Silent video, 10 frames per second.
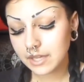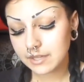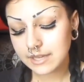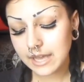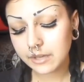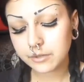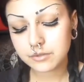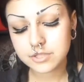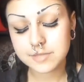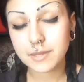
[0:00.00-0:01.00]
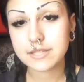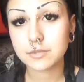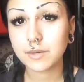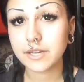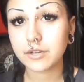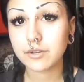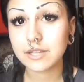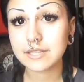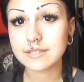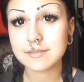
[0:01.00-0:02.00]
Now, just because you're wearing
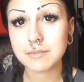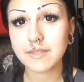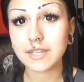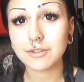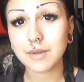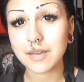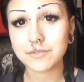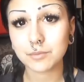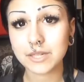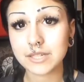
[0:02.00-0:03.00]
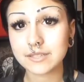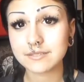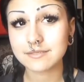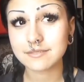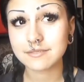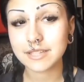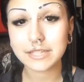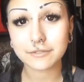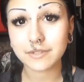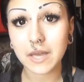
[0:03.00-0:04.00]
acrylic doesn't mean that you don't have to wear the
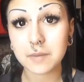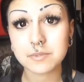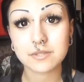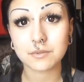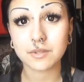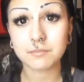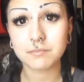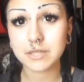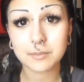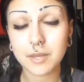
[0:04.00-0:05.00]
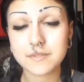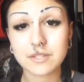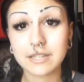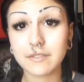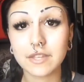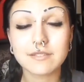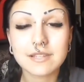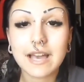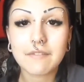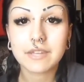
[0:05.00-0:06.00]
ear flaps or the earmuffs or anything. You
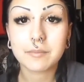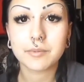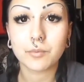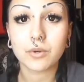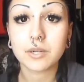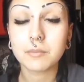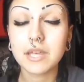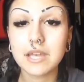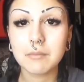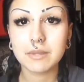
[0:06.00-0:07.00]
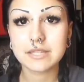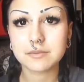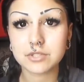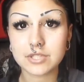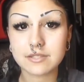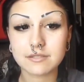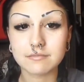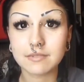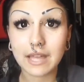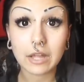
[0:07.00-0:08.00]
still have to keep them warm, but this will just
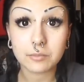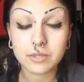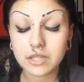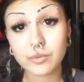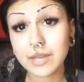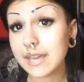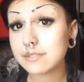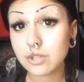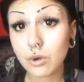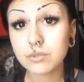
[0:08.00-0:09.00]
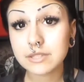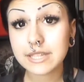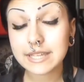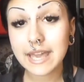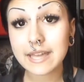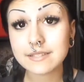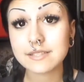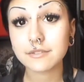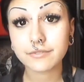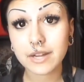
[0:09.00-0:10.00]
help. You can totally get
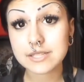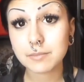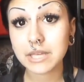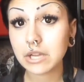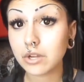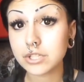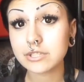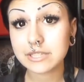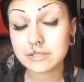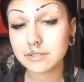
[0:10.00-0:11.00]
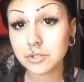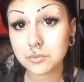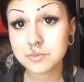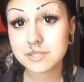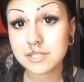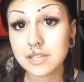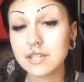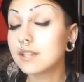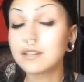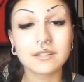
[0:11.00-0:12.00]
frostbite on your earlobes,
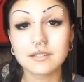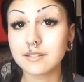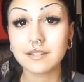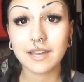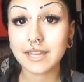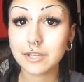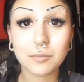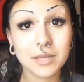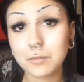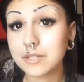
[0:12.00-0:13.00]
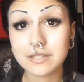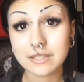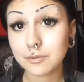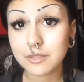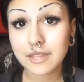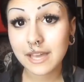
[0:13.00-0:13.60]
and nobody want to deal with